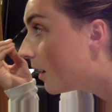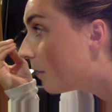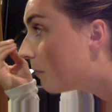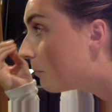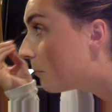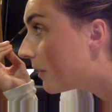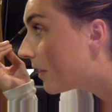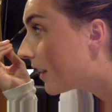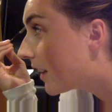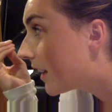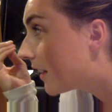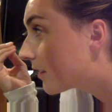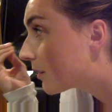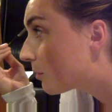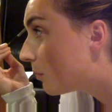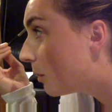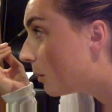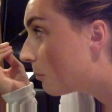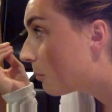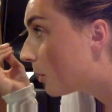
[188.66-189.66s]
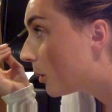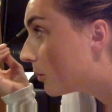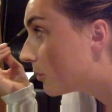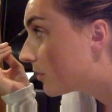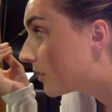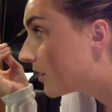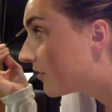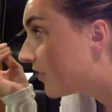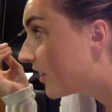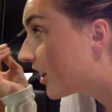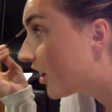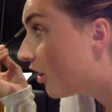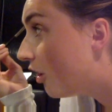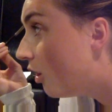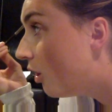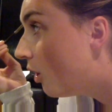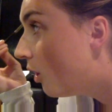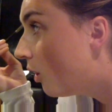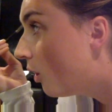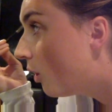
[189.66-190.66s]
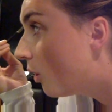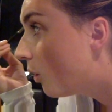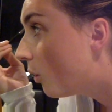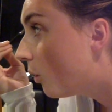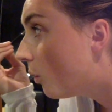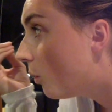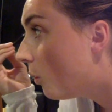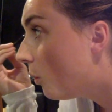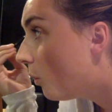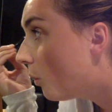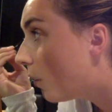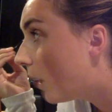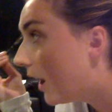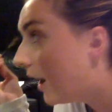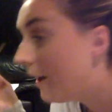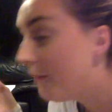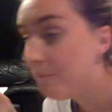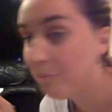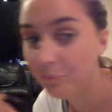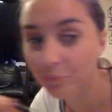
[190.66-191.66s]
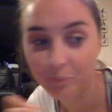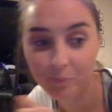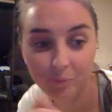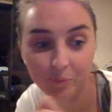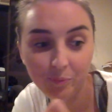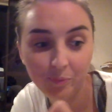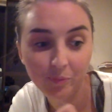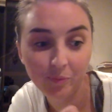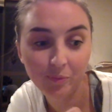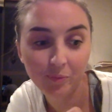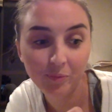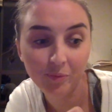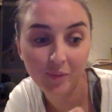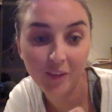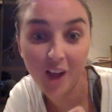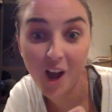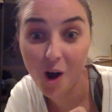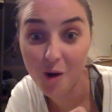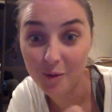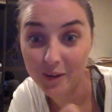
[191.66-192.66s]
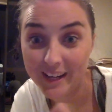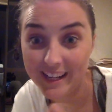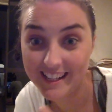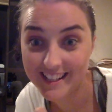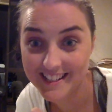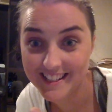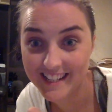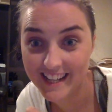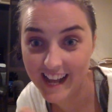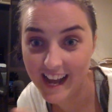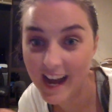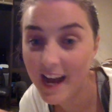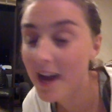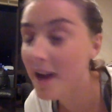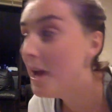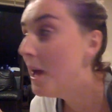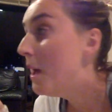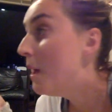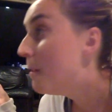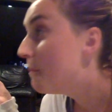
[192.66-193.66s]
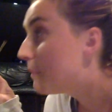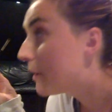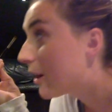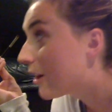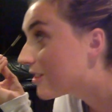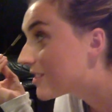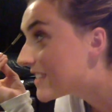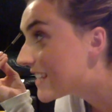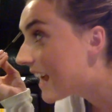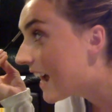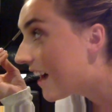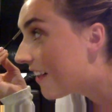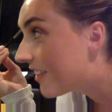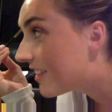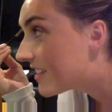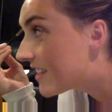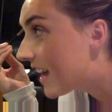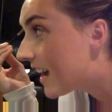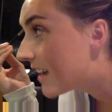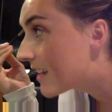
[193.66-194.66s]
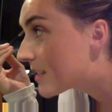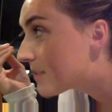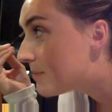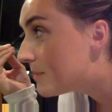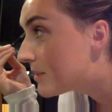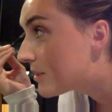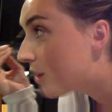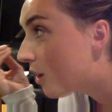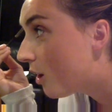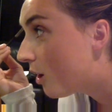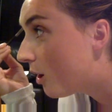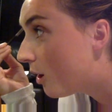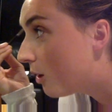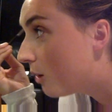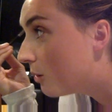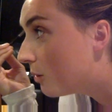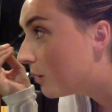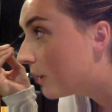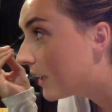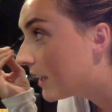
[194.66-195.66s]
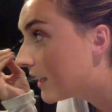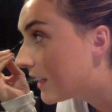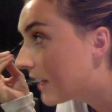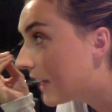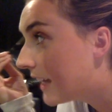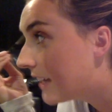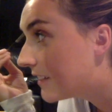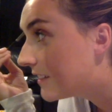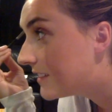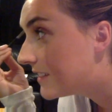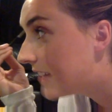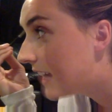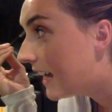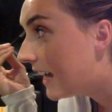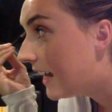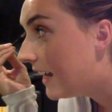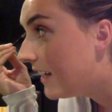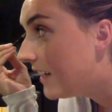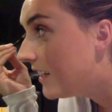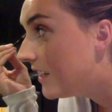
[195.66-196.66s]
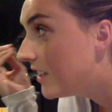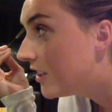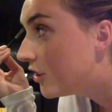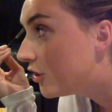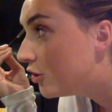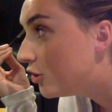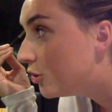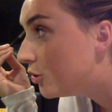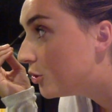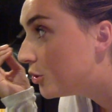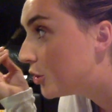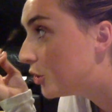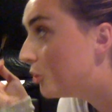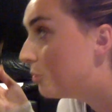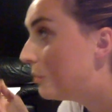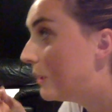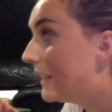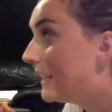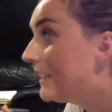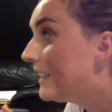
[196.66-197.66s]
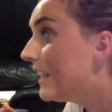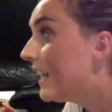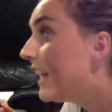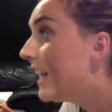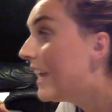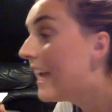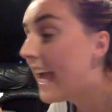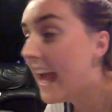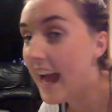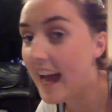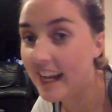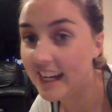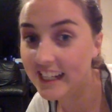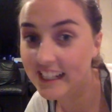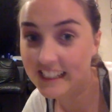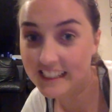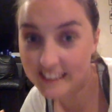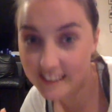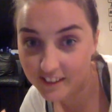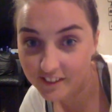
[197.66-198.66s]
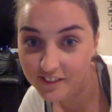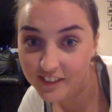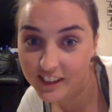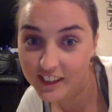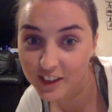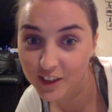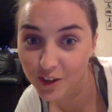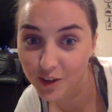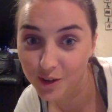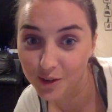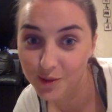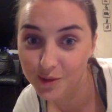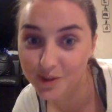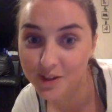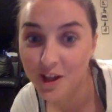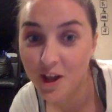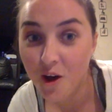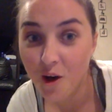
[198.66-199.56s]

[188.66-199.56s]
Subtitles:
But then I just won't post this video. Or I'll edit it out, because the other day I spent a whole day YouTubing how to edit videos